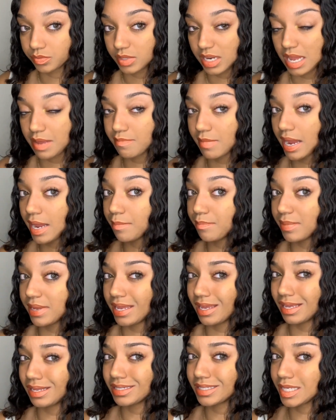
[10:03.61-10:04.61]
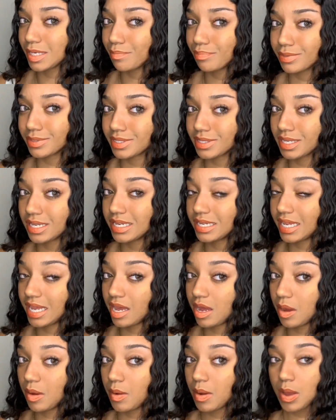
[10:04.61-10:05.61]
It might be 10%
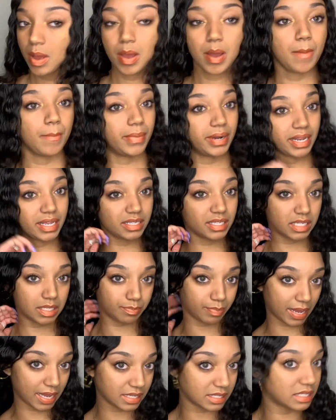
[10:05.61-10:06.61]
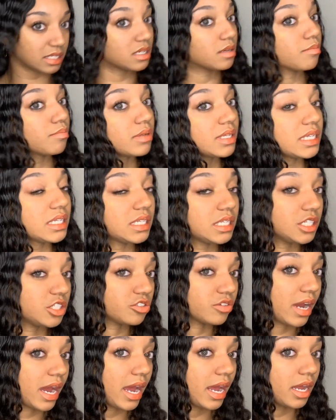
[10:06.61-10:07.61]
down, but this is basically completely
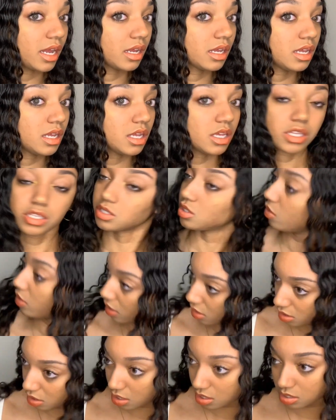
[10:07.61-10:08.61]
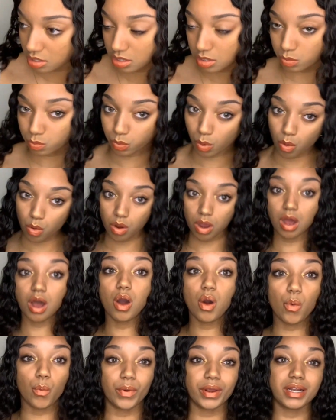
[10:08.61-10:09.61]
dry. So it does swell
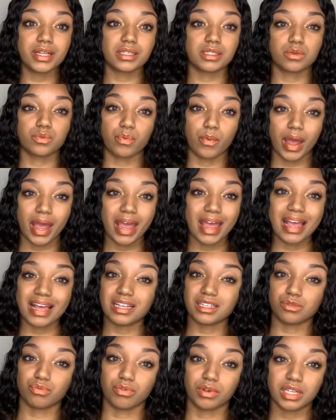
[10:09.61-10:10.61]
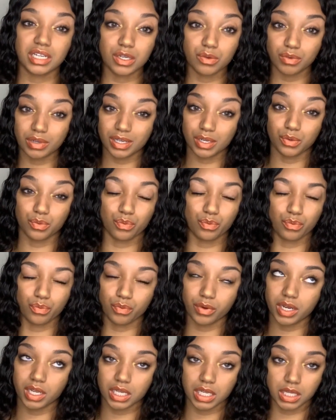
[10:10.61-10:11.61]
up when it's wet. It's really, really,
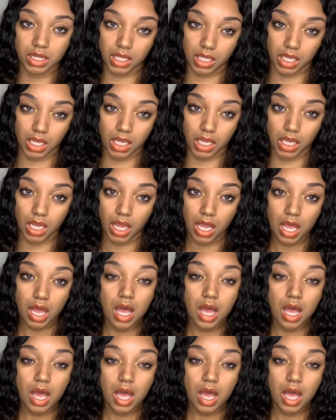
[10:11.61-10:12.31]
really thin.